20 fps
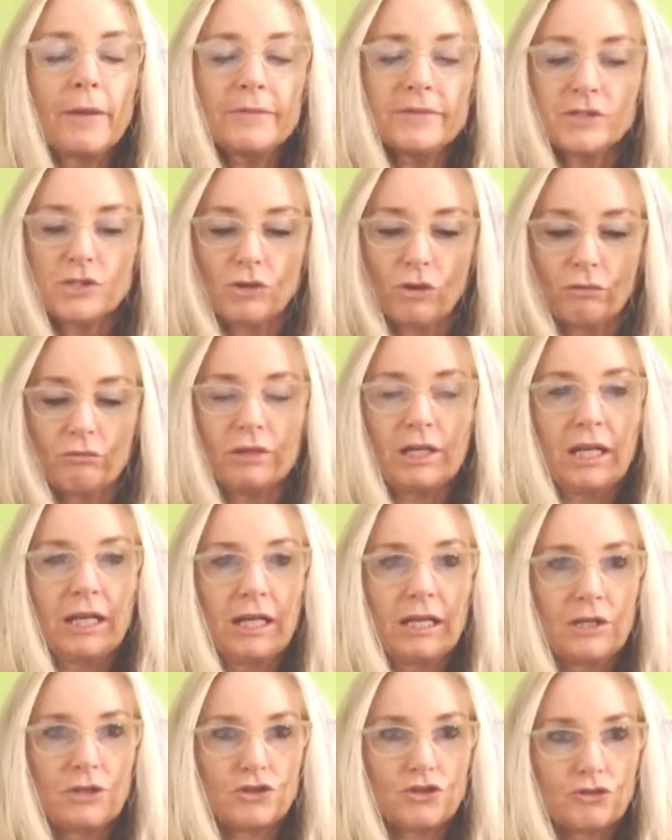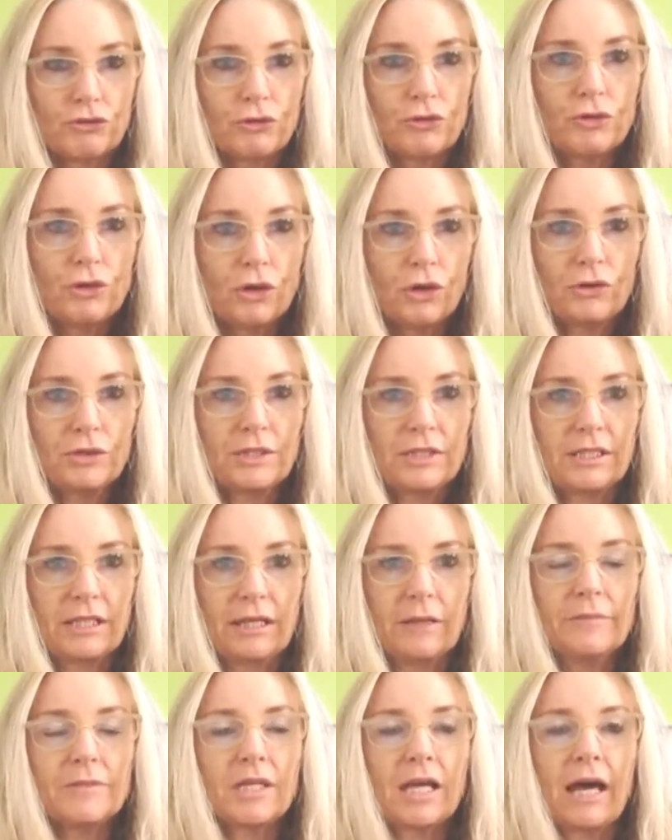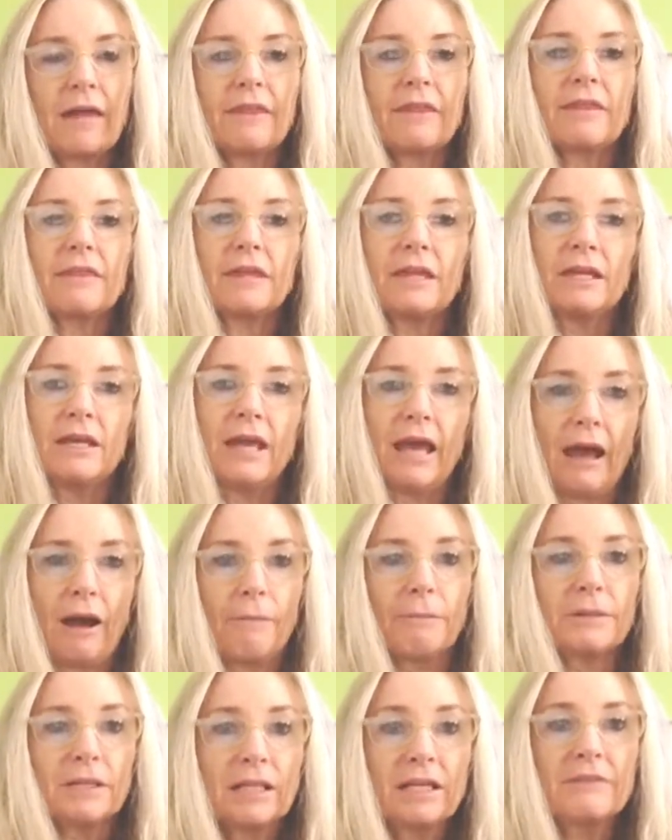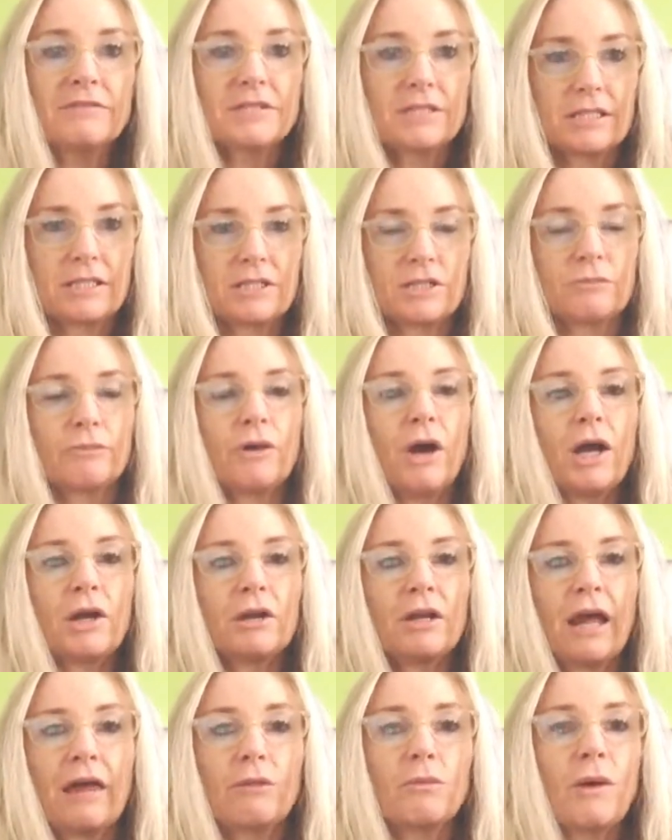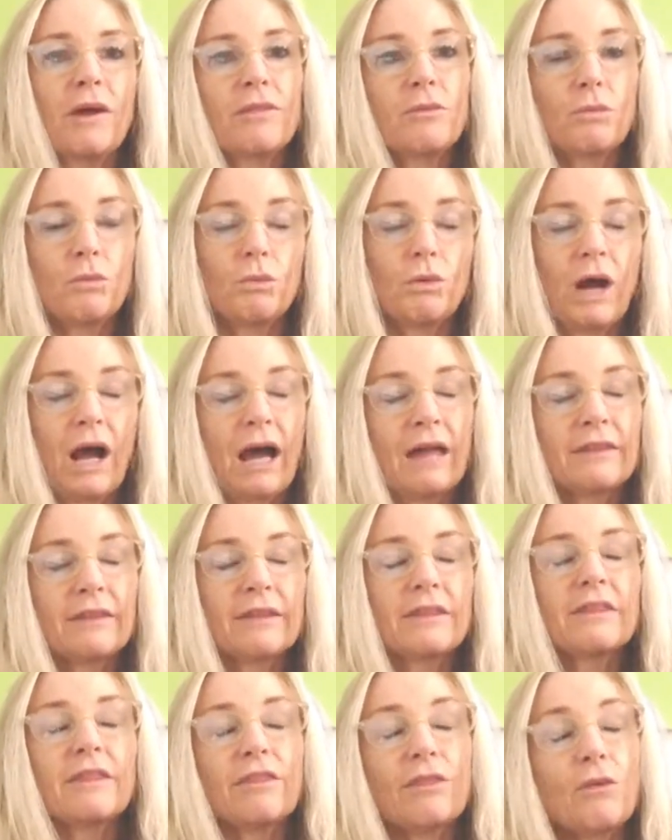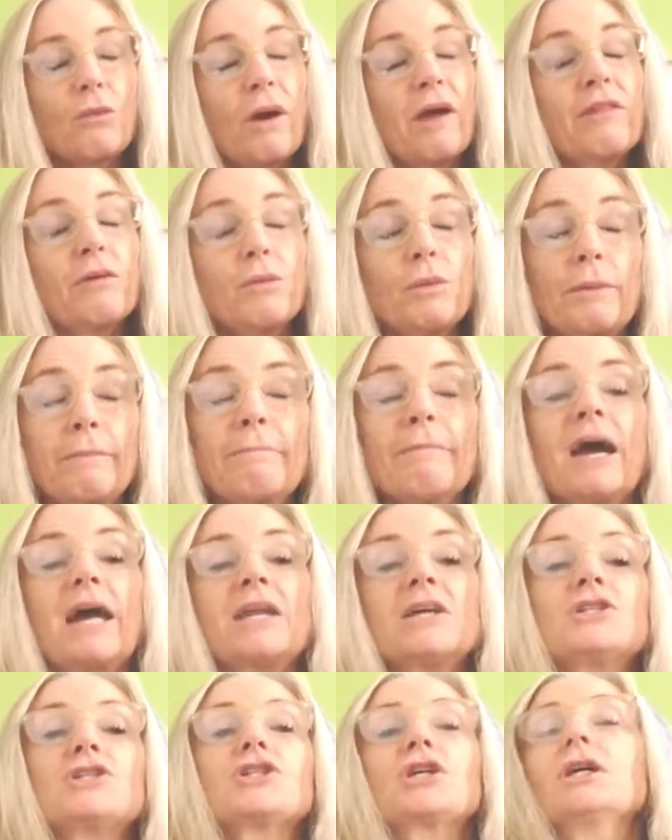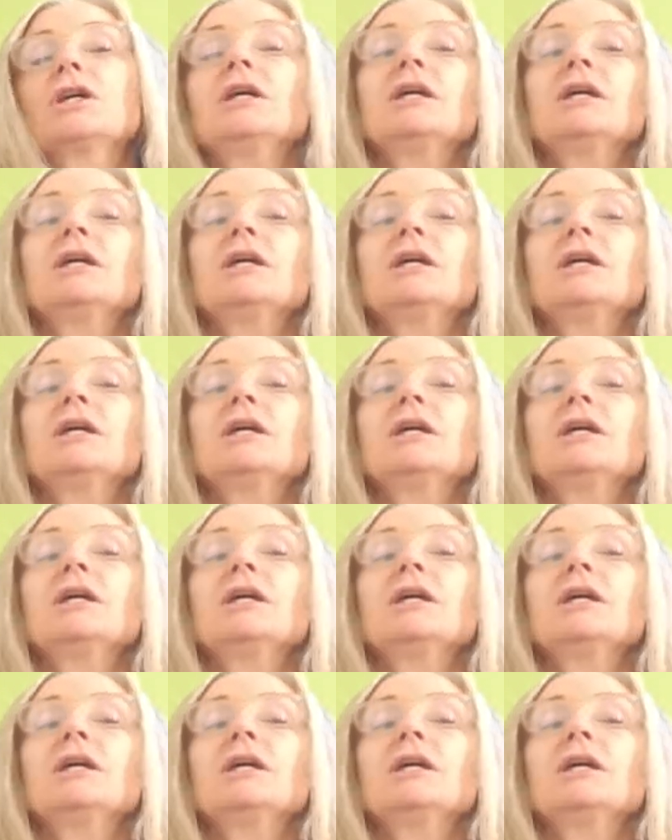is not really a true concept other than our belief system, right? Other than the way that we manage